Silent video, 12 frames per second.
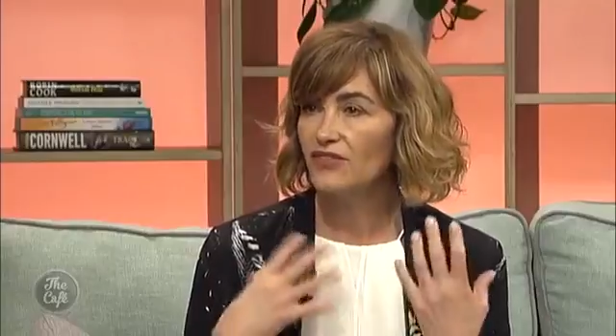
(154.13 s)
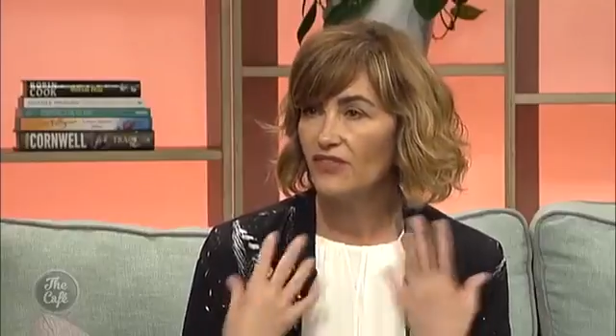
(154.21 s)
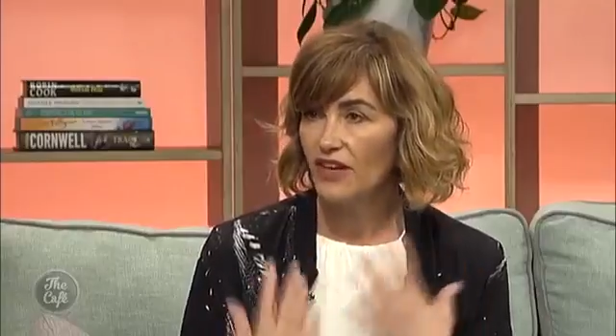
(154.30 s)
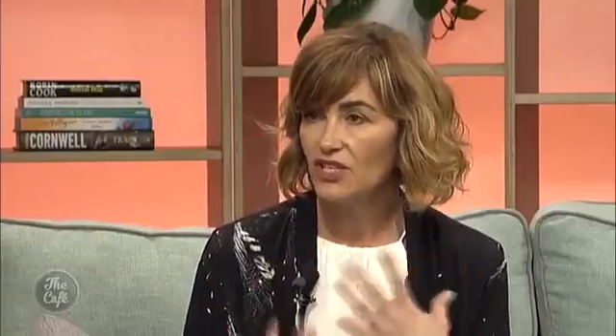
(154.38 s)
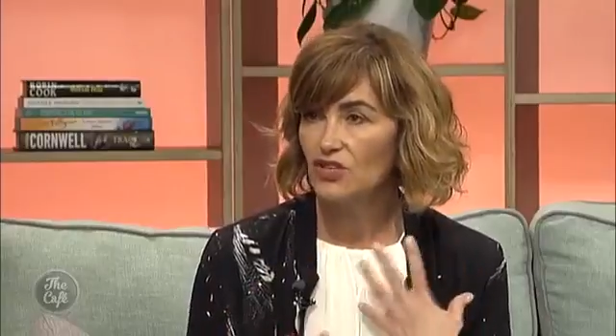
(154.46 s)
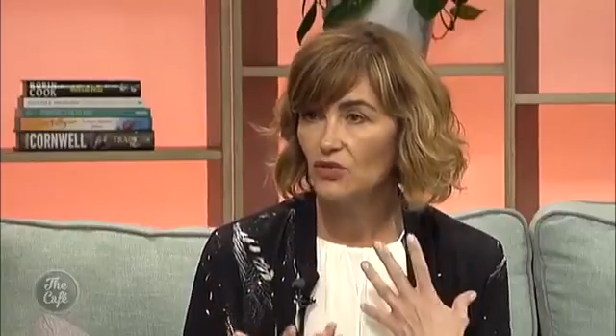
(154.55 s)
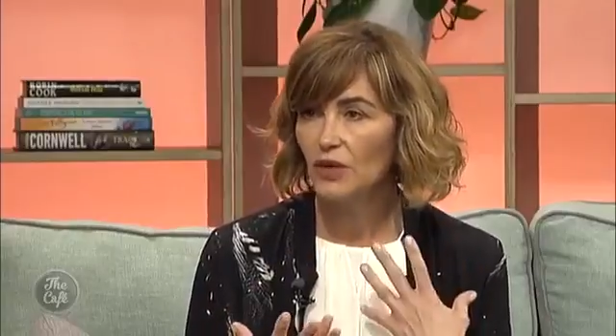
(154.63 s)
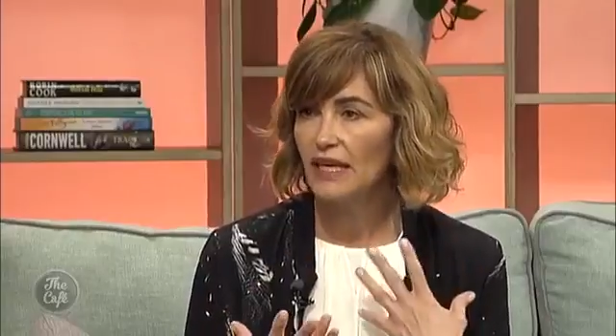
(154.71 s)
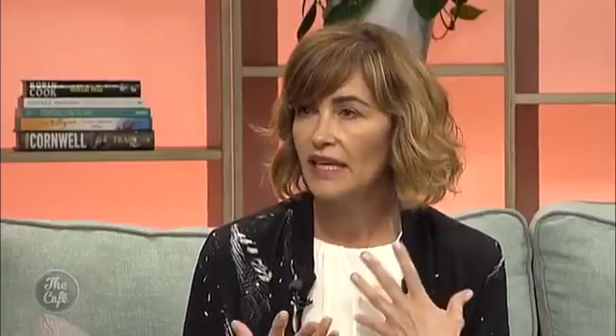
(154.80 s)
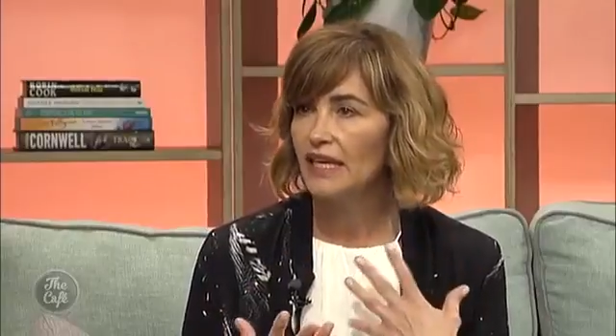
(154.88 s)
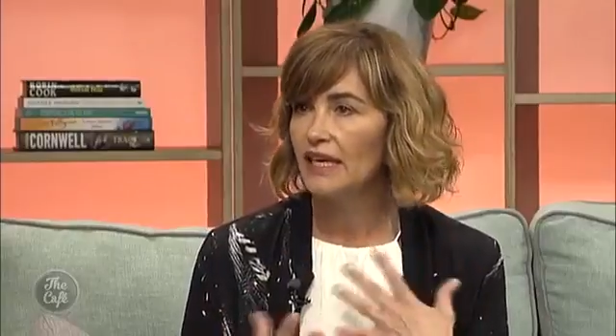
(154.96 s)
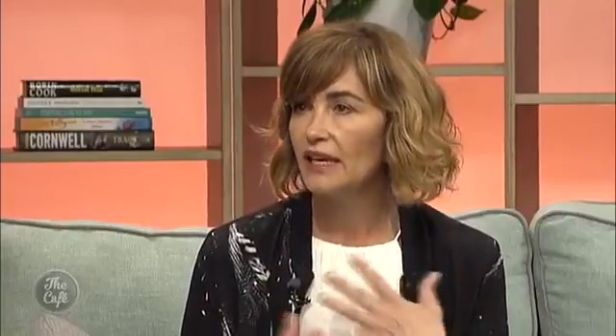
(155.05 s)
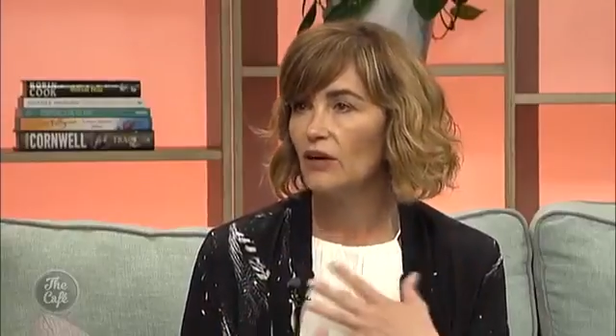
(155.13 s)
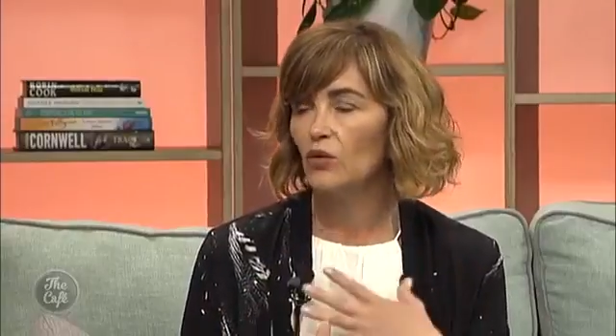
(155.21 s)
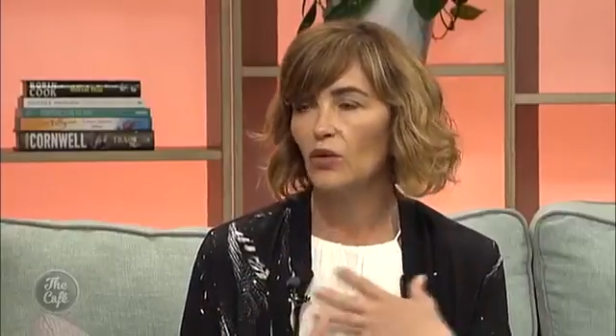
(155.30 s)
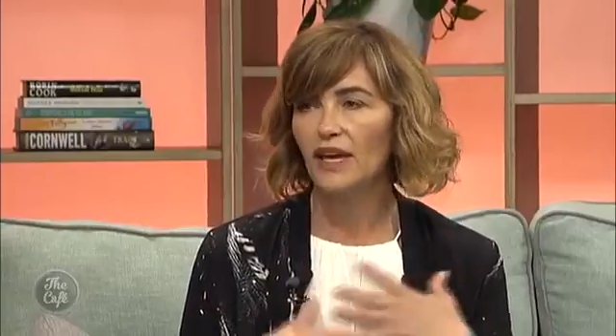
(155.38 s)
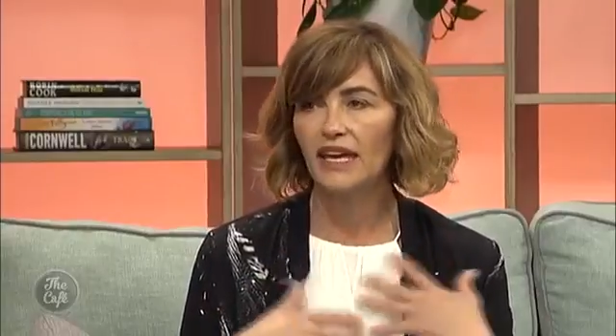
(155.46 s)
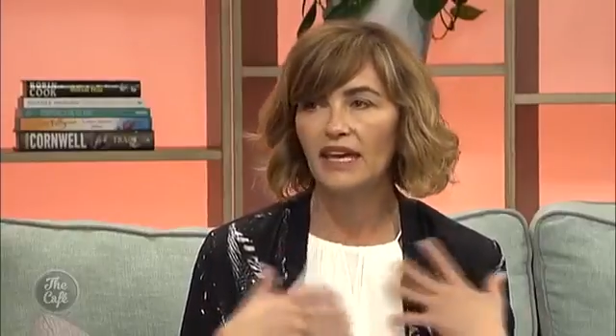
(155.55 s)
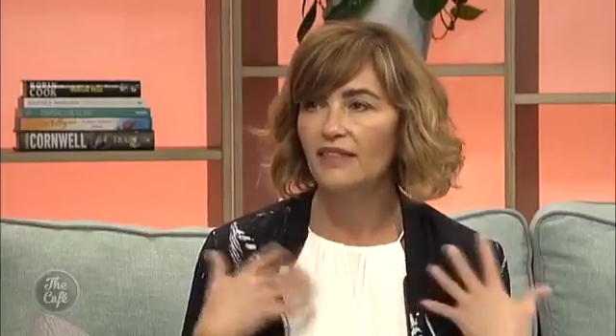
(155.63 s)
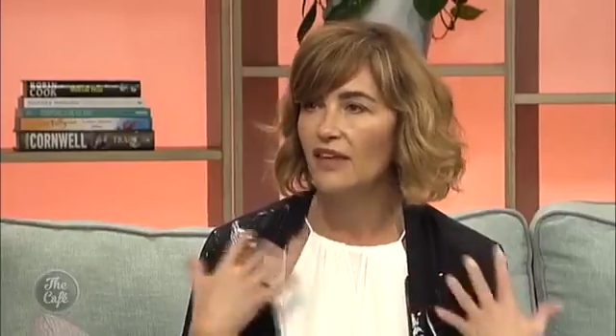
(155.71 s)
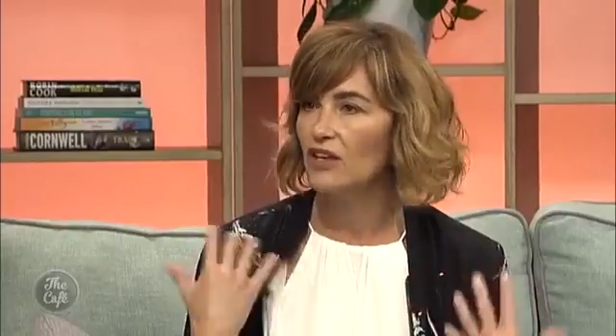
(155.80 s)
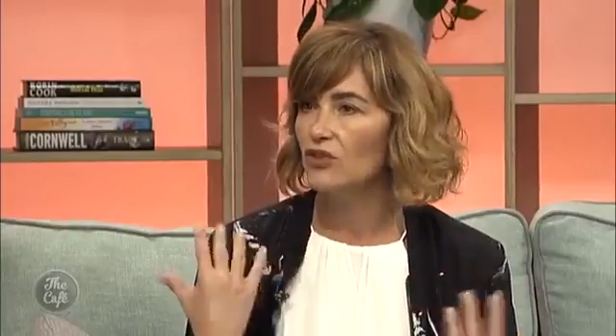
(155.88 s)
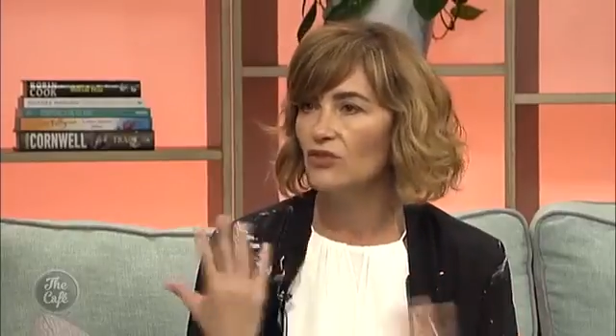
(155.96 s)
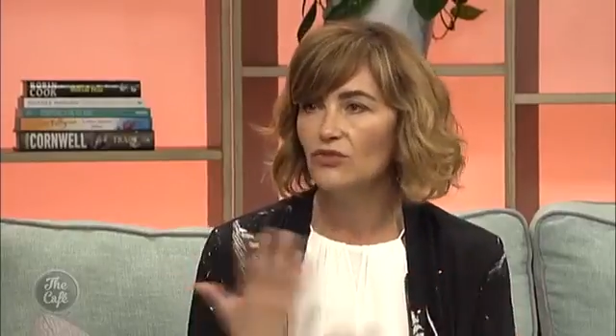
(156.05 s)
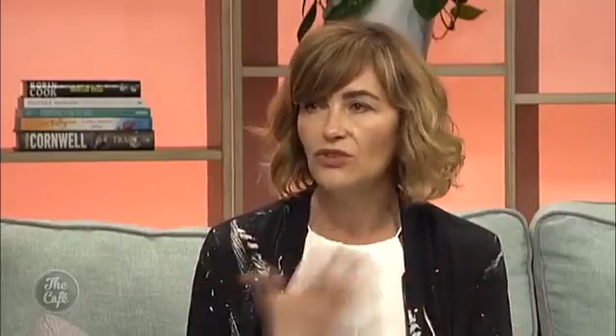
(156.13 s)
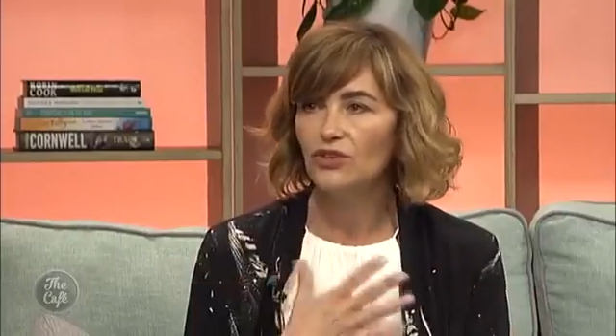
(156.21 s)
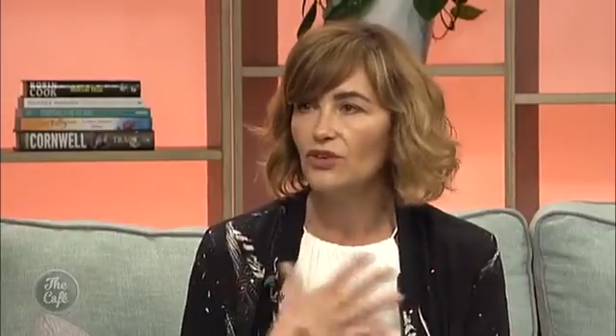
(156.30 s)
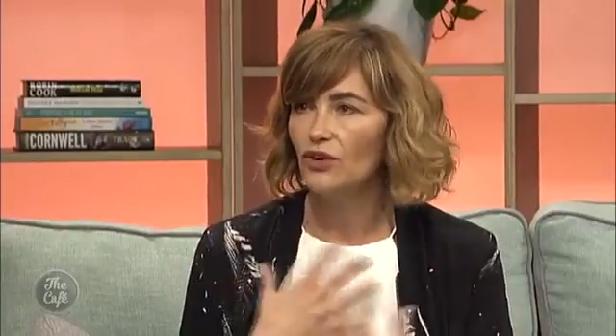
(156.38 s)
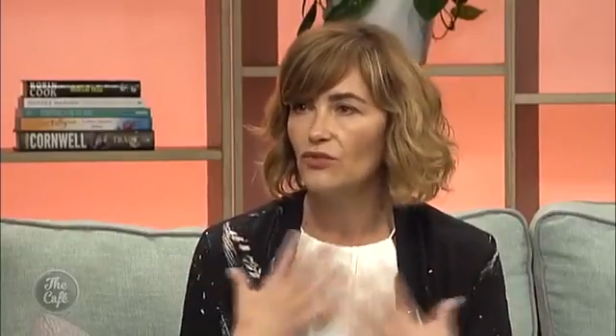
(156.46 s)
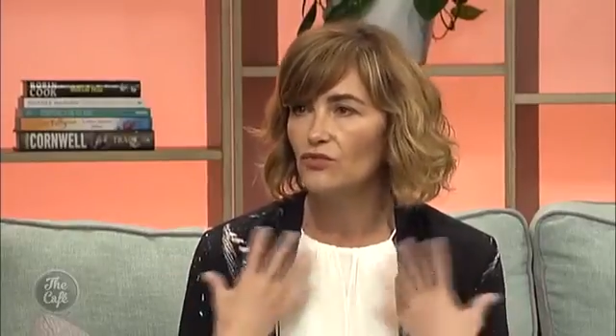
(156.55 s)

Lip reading: facial hair or hair that you know,